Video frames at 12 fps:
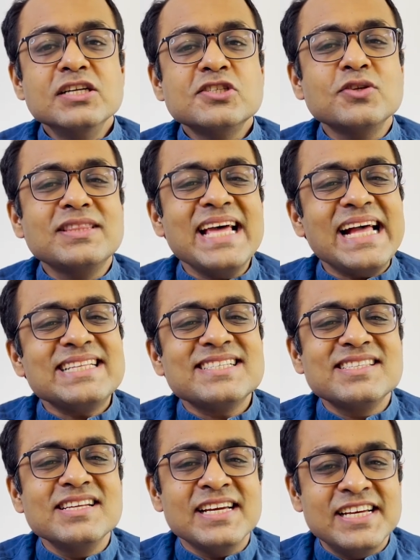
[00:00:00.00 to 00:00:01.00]
So that's
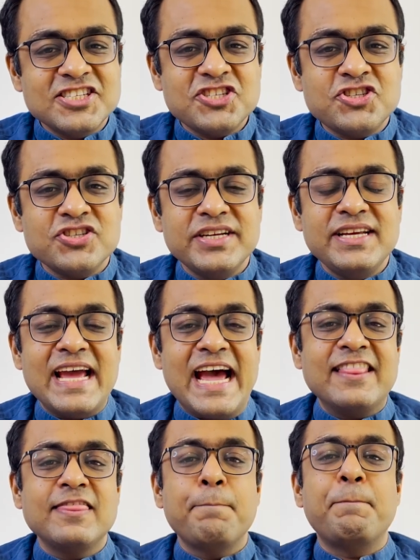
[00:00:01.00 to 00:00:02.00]
the history
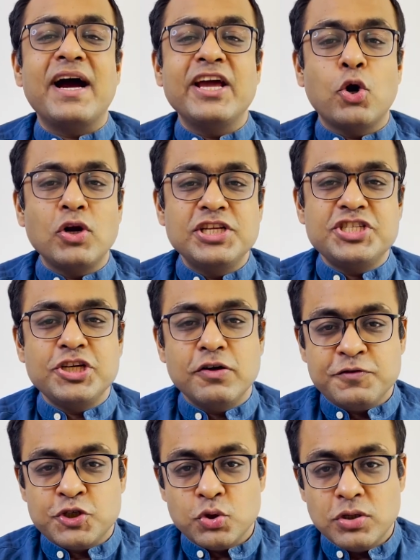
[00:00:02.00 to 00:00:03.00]
and the biology
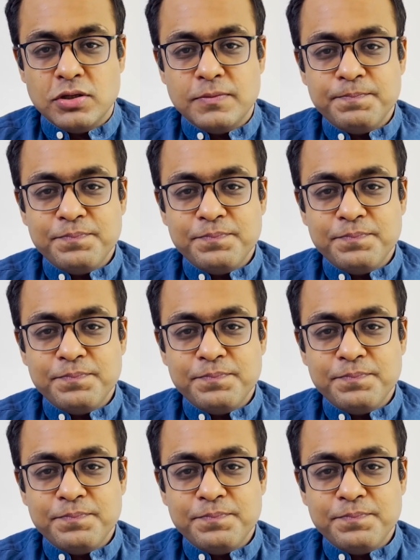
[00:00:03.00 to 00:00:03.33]
of sugar.